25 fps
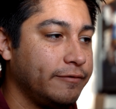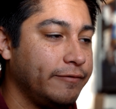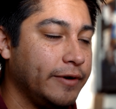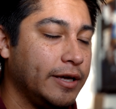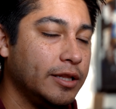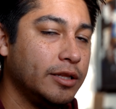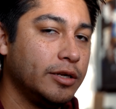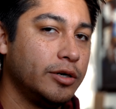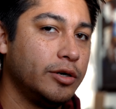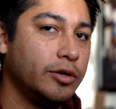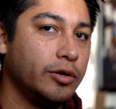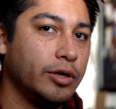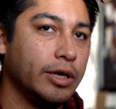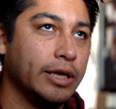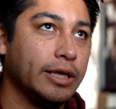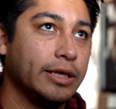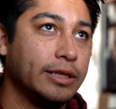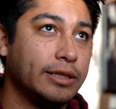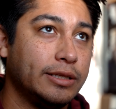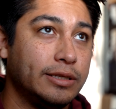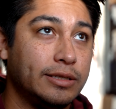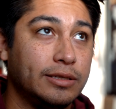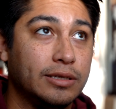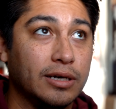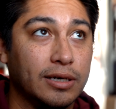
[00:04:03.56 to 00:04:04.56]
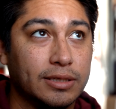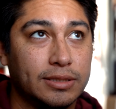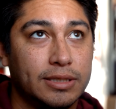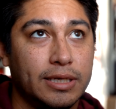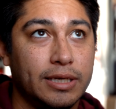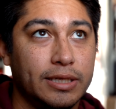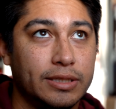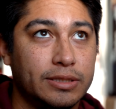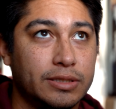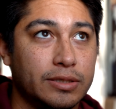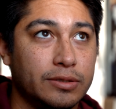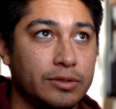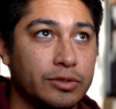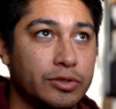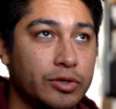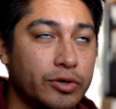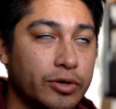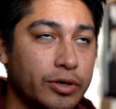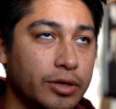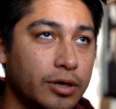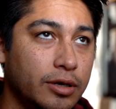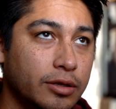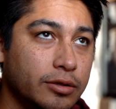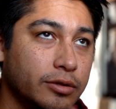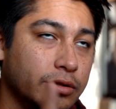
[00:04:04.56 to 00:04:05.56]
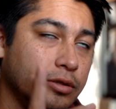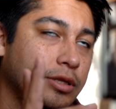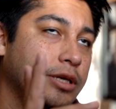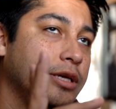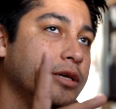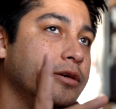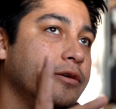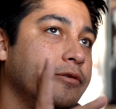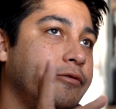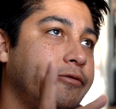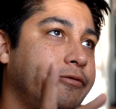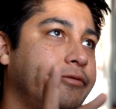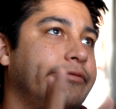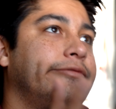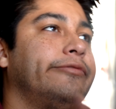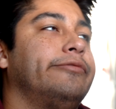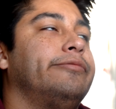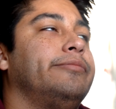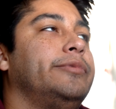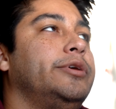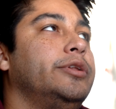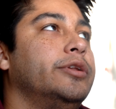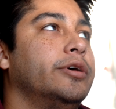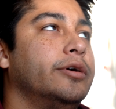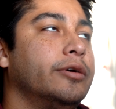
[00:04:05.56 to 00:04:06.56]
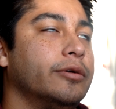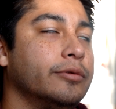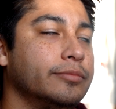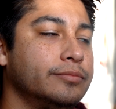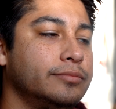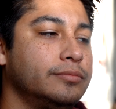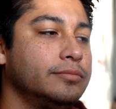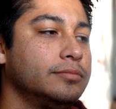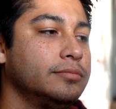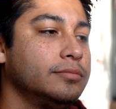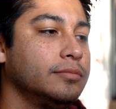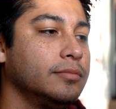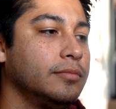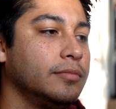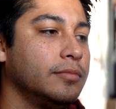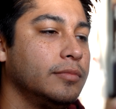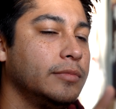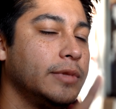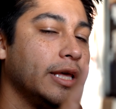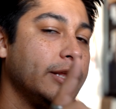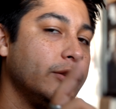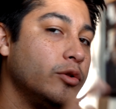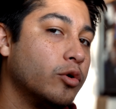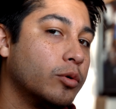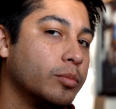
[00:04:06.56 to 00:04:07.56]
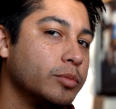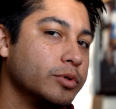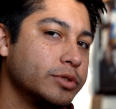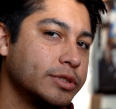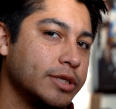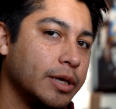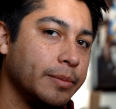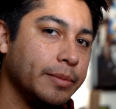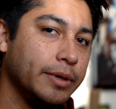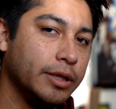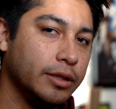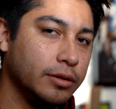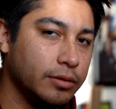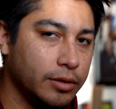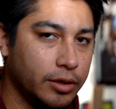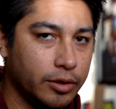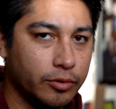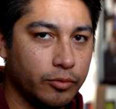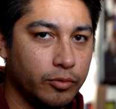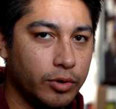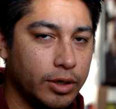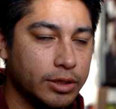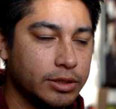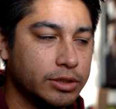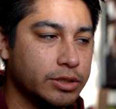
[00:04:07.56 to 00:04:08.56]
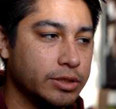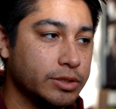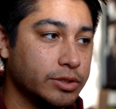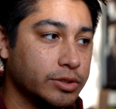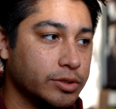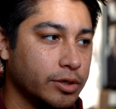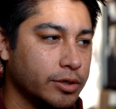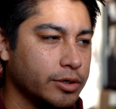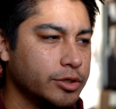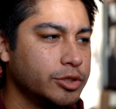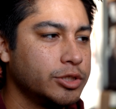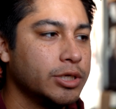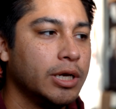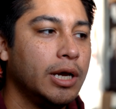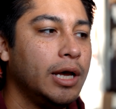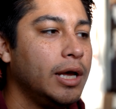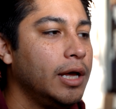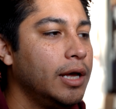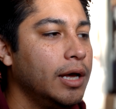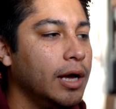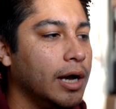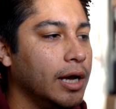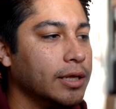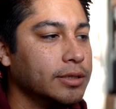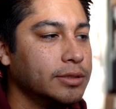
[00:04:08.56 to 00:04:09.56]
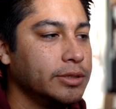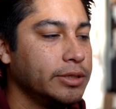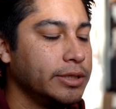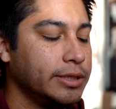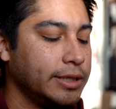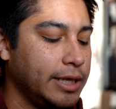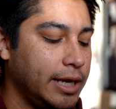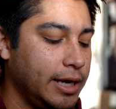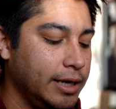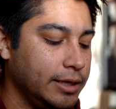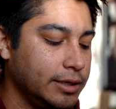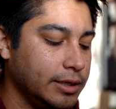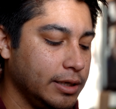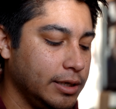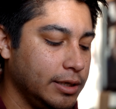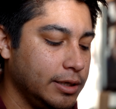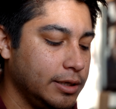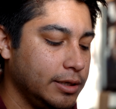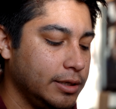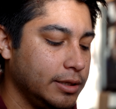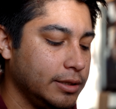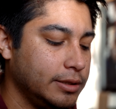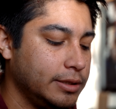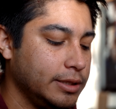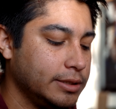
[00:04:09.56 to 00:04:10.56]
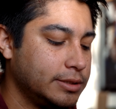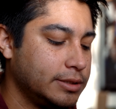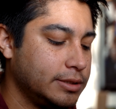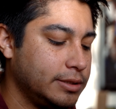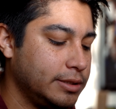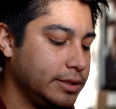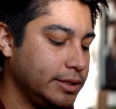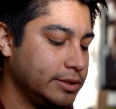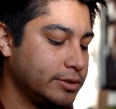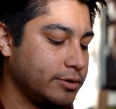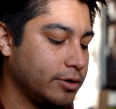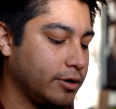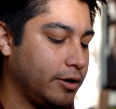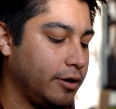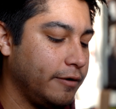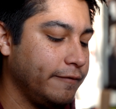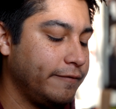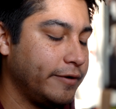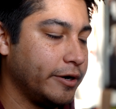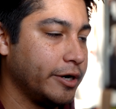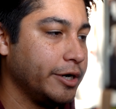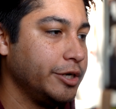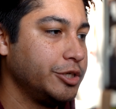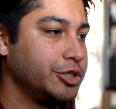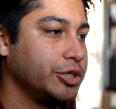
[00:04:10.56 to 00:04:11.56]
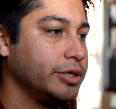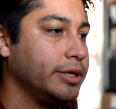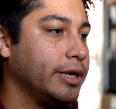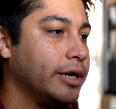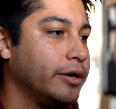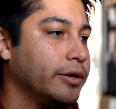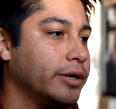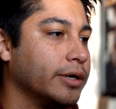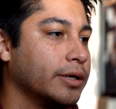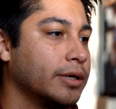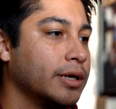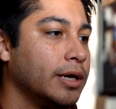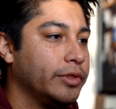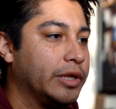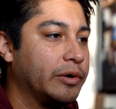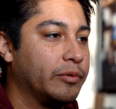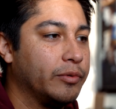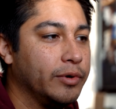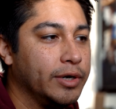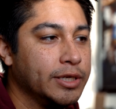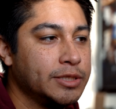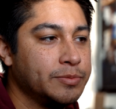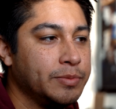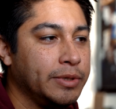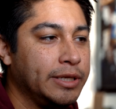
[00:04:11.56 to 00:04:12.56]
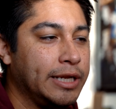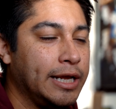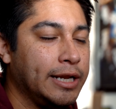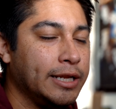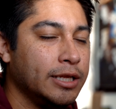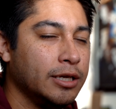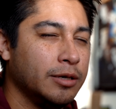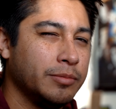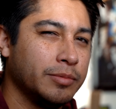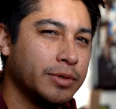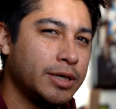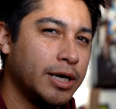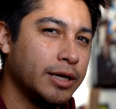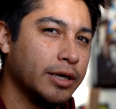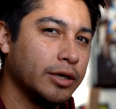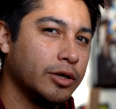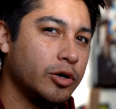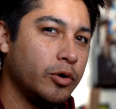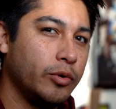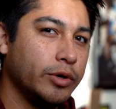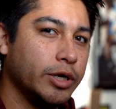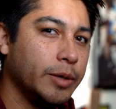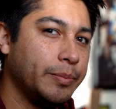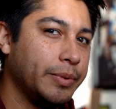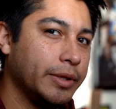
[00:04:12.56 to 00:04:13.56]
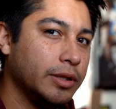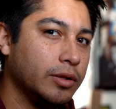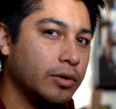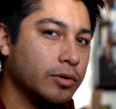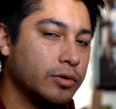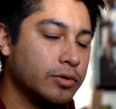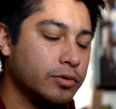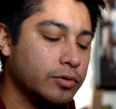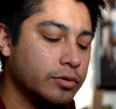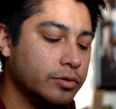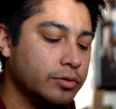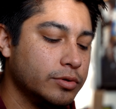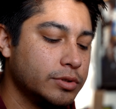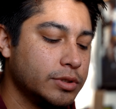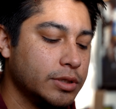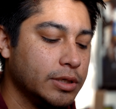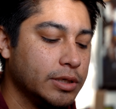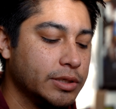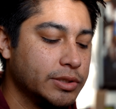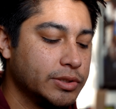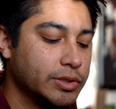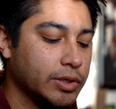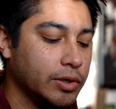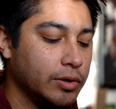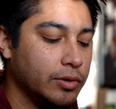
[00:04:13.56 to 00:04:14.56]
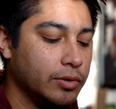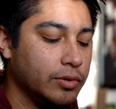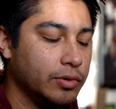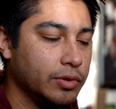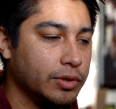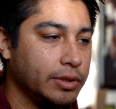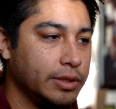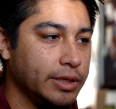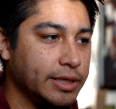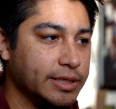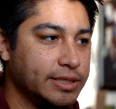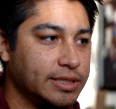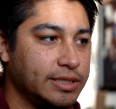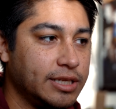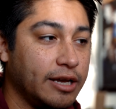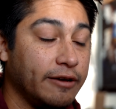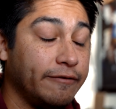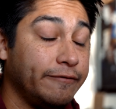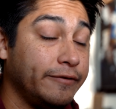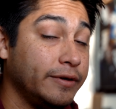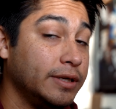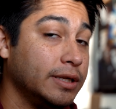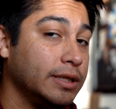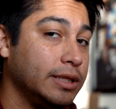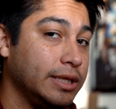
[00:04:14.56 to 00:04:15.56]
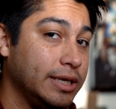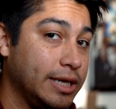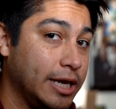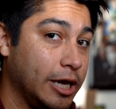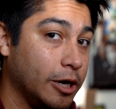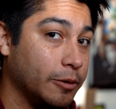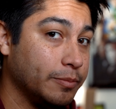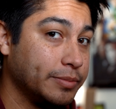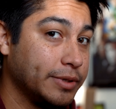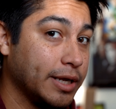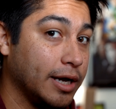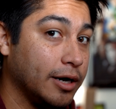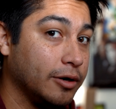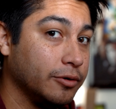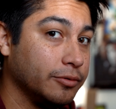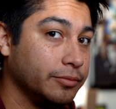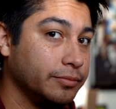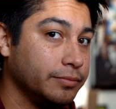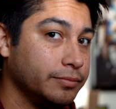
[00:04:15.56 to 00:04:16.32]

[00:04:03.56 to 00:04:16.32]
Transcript: Veiler does hit Centurion if, you know, they normal summon their 1 to search. Other than that, these are all very generic. There was Vanadium kind of going up at locals, so this definitely helped out.